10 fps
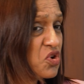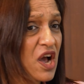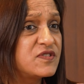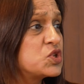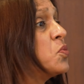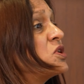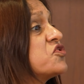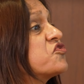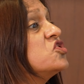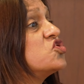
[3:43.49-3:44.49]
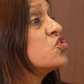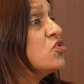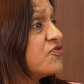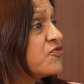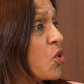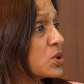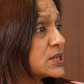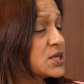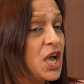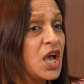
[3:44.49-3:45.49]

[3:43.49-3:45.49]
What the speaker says: you have so much of controlled force.